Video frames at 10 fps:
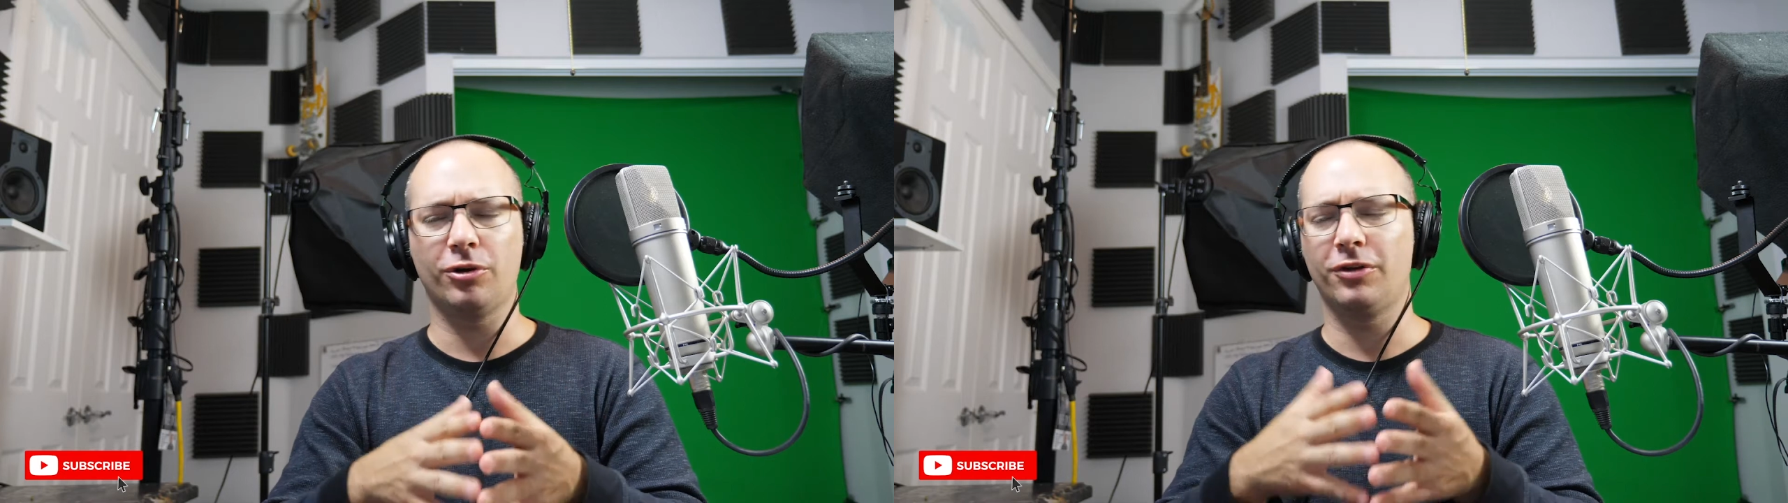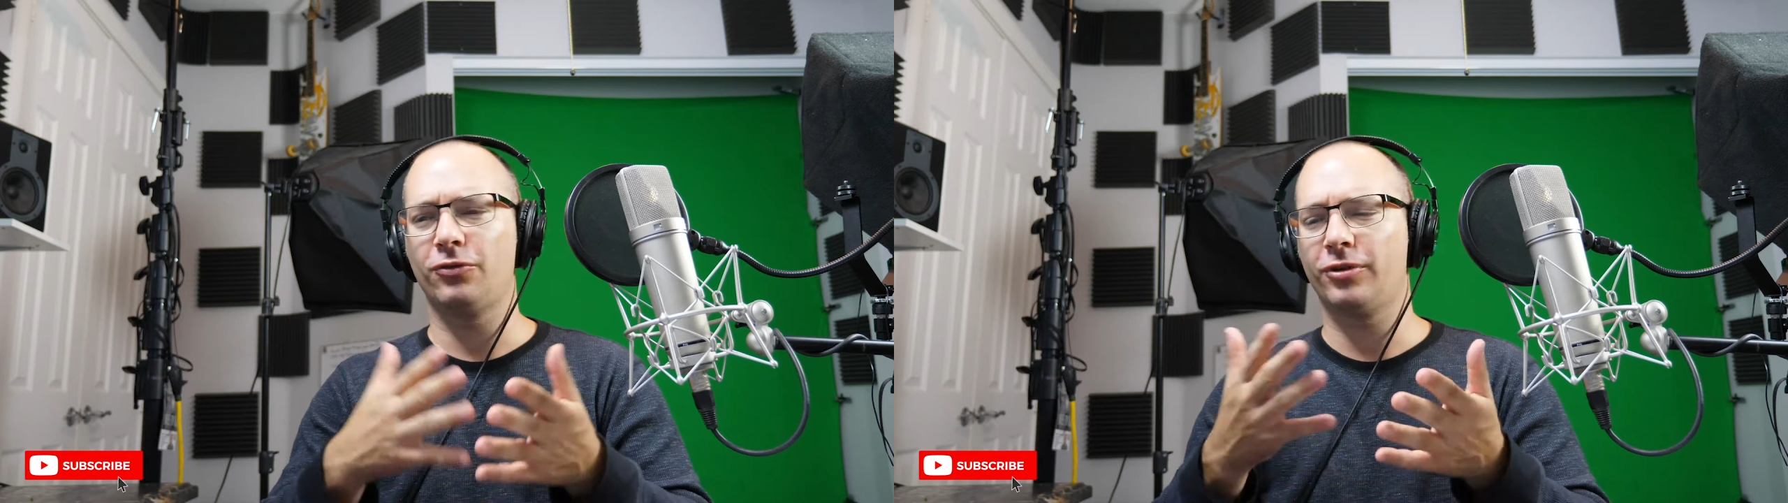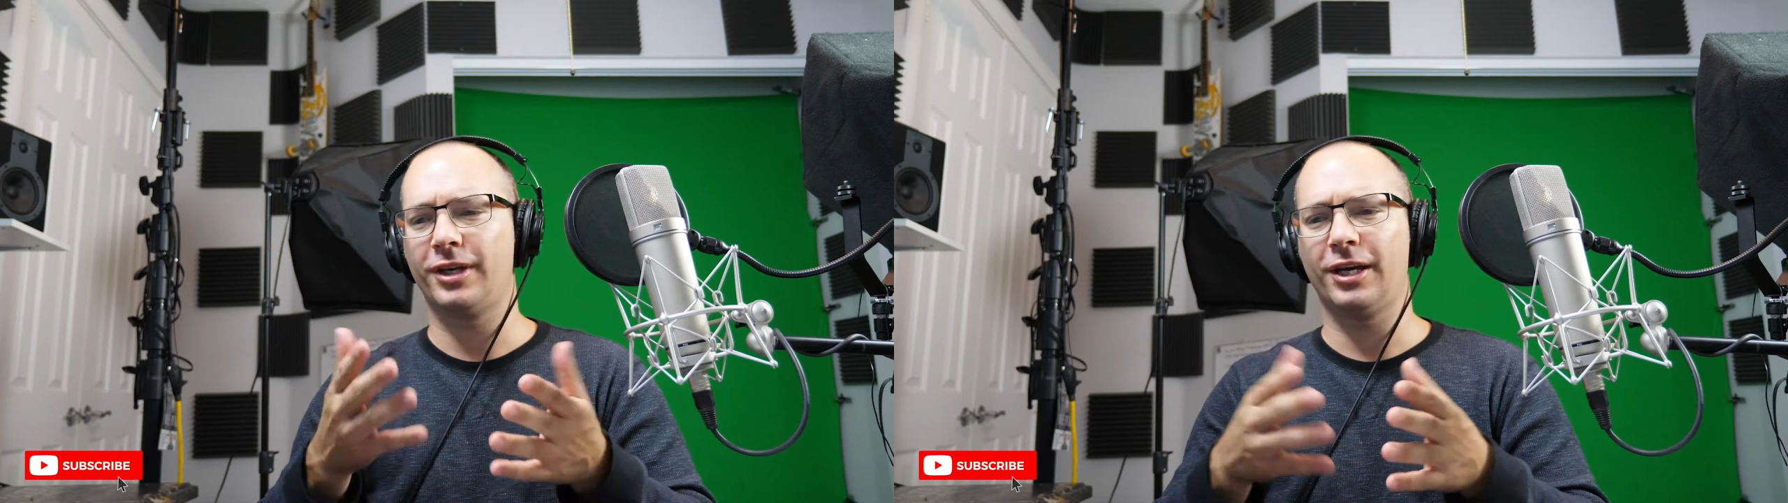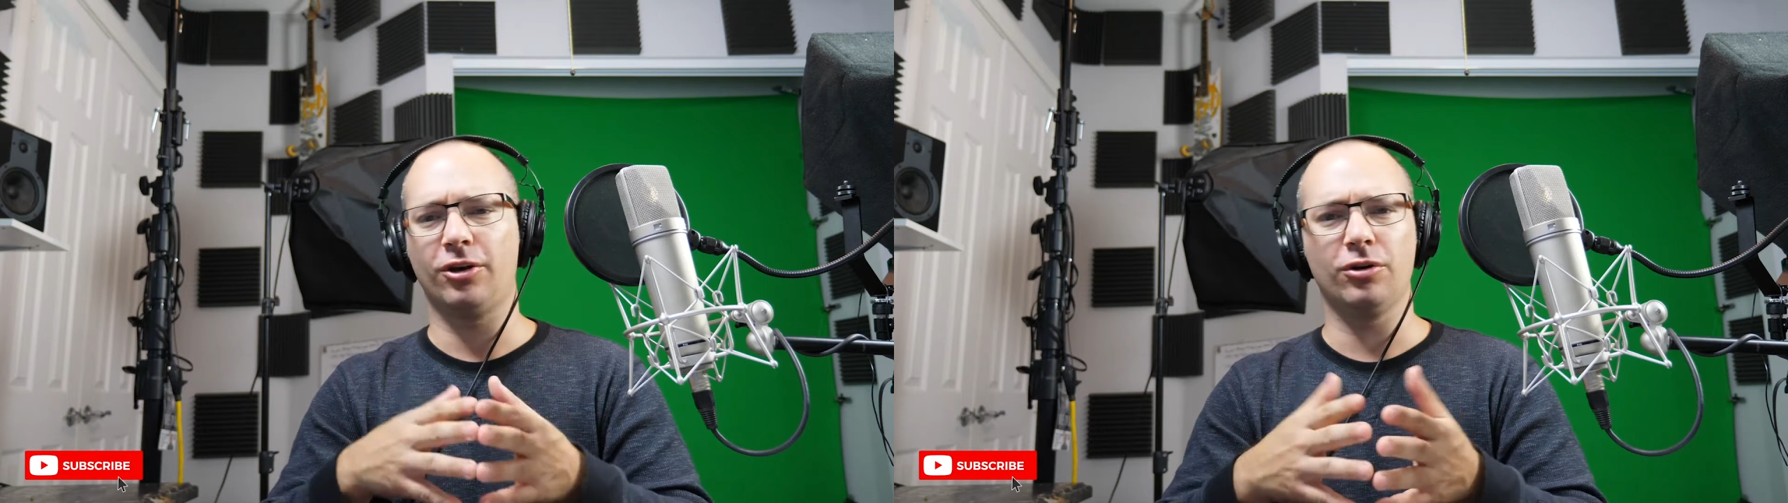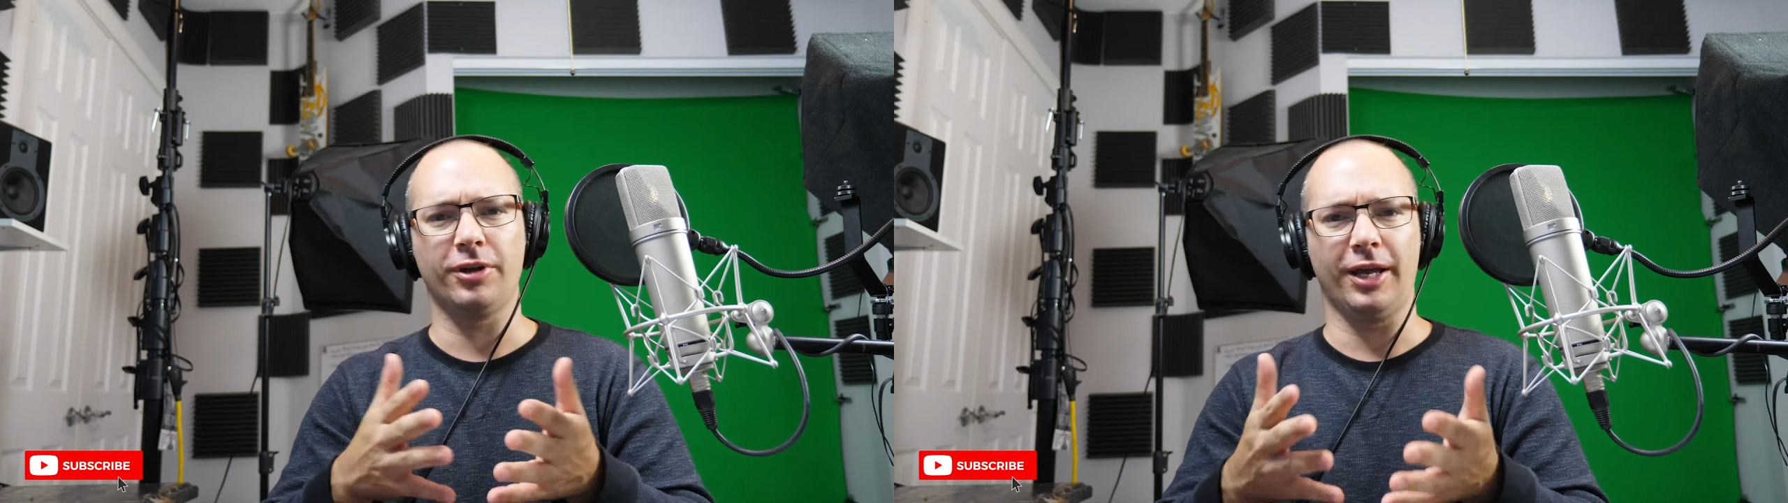What if you can't
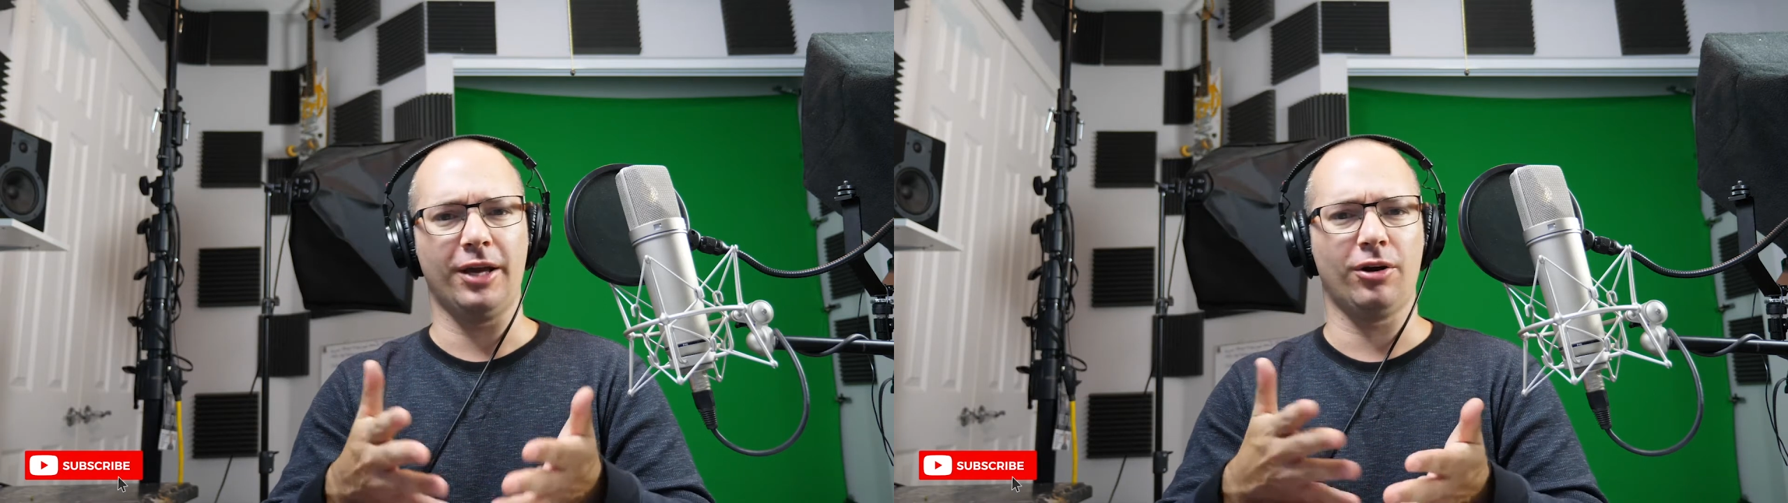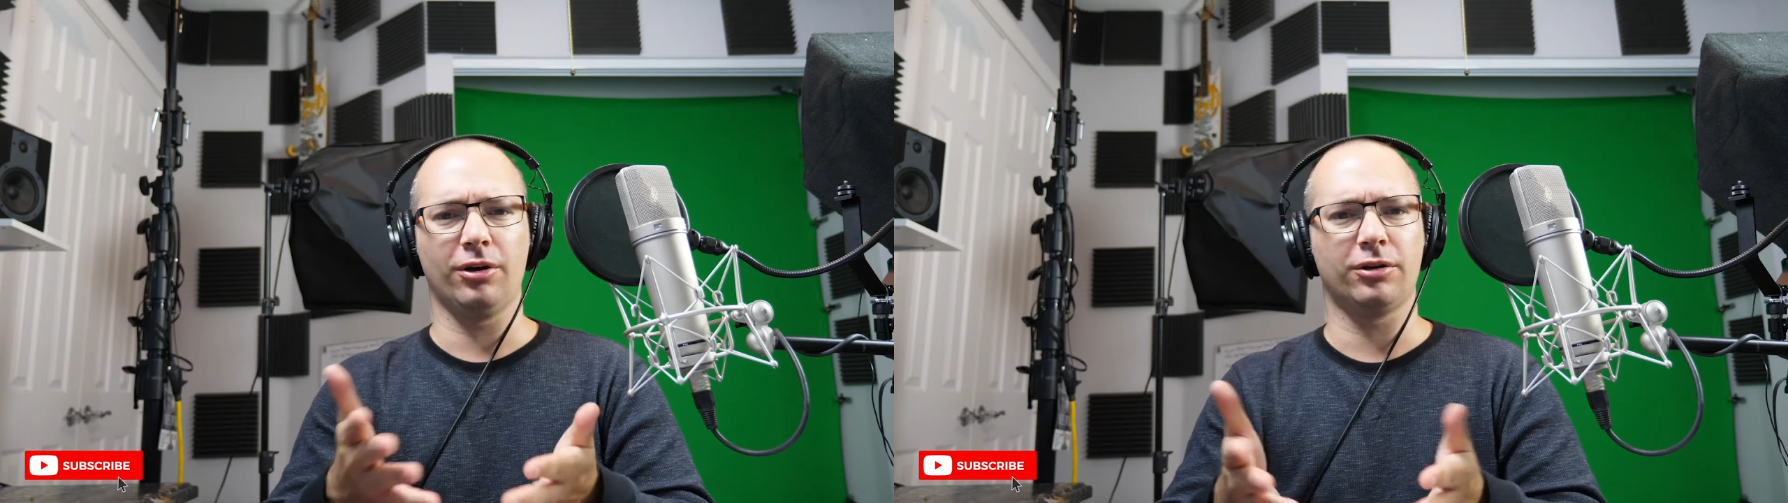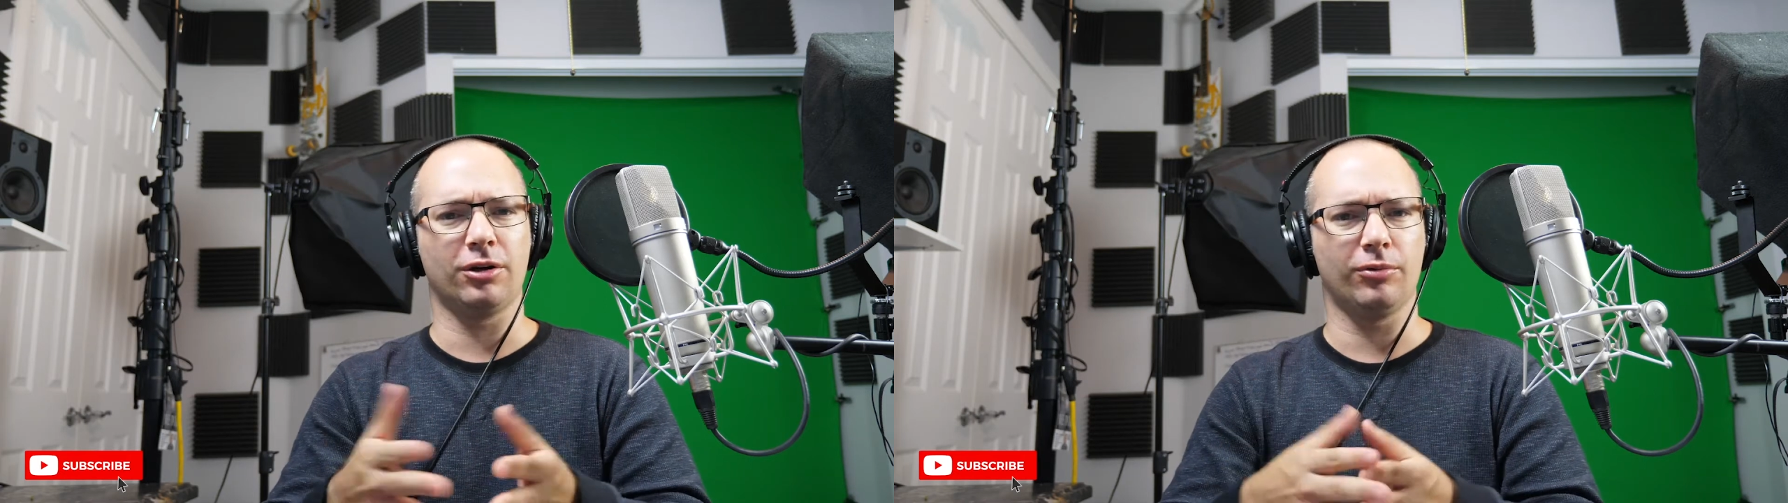go to Antarctica?